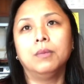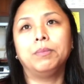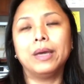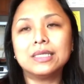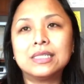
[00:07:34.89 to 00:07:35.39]

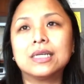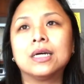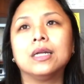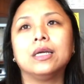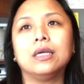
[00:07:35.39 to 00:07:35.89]

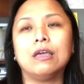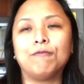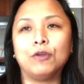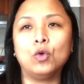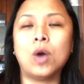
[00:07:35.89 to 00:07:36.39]
Basically,
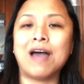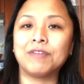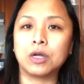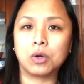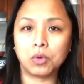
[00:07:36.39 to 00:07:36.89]
if you have
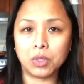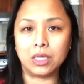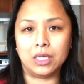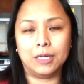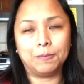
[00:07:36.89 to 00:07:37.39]
a
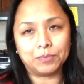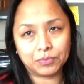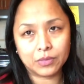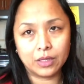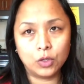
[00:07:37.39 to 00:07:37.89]
greed,
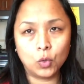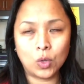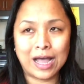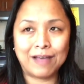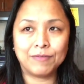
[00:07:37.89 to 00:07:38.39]
you
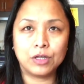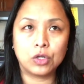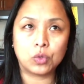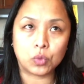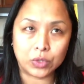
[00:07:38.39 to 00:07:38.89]
have
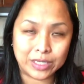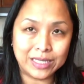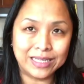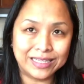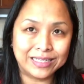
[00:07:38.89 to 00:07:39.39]

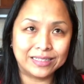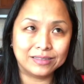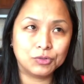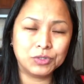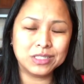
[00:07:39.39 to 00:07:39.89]
greed.
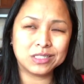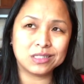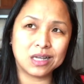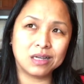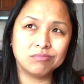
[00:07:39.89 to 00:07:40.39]
Greed
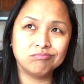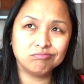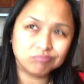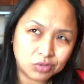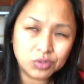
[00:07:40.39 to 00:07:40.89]

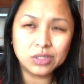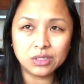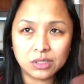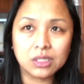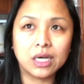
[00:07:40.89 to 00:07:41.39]

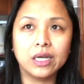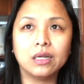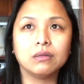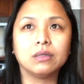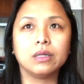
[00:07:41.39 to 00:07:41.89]
is kind
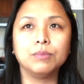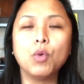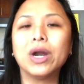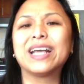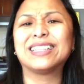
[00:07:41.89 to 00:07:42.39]
of
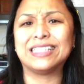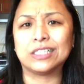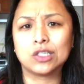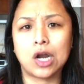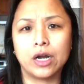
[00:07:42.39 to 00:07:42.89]
more like a
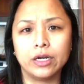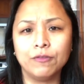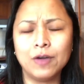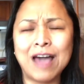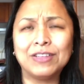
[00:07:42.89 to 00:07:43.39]
desire.
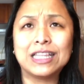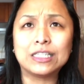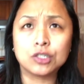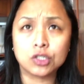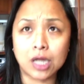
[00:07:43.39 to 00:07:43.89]
If you have a
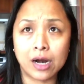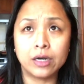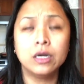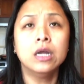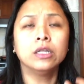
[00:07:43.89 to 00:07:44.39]

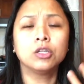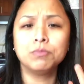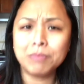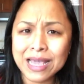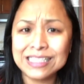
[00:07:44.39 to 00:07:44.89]
desire to
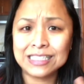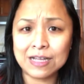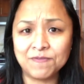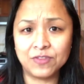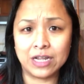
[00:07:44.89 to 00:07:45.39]
make
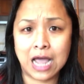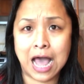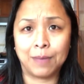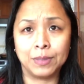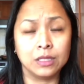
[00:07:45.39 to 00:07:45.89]
something
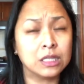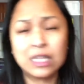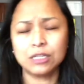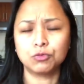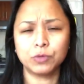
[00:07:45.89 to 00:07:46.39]
happen,
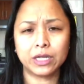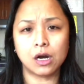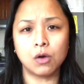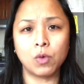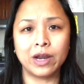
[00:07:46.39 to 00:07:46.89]

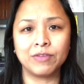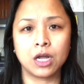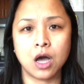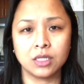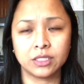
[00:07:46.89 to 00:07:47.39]
disregard whatever
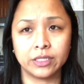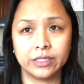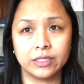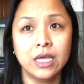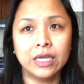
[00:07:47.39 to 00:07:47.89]
cost it
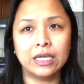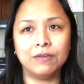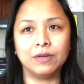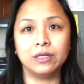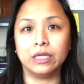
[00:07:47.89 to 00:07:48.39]
is,
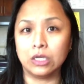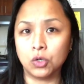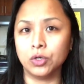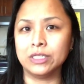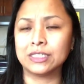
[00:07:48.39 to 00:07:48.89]
even
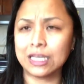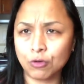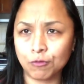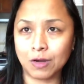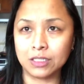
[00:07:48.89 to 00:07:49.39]
including
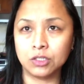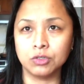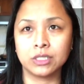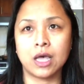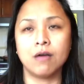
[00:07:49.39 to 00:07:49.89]
sacrifice
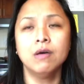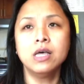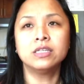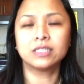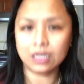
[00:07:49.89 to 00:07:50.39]
yourself,
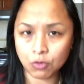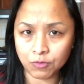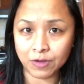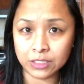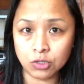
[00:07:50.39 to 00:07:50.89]

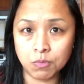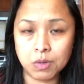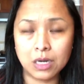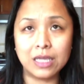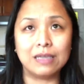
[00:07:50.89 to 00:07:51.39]
sacrifice your
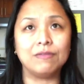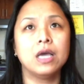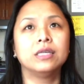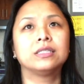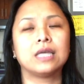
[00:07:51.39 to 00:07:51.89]
belief,
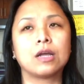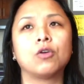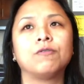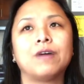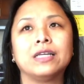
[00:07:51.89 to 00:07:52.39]

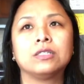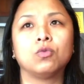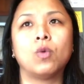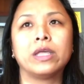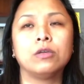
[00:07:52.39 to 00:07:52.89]
sacrifice
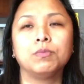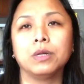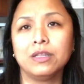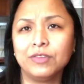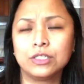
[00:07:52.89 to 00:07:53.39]
what you
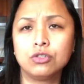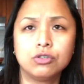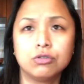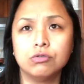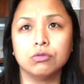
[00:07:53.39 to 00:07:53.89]
believe is
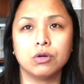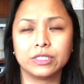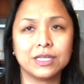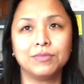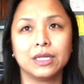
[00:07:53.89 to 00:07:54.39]
true
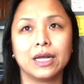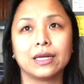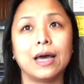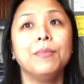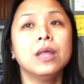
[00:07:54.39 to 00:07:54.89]
or something
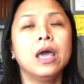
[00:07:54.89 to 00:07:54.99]
like that.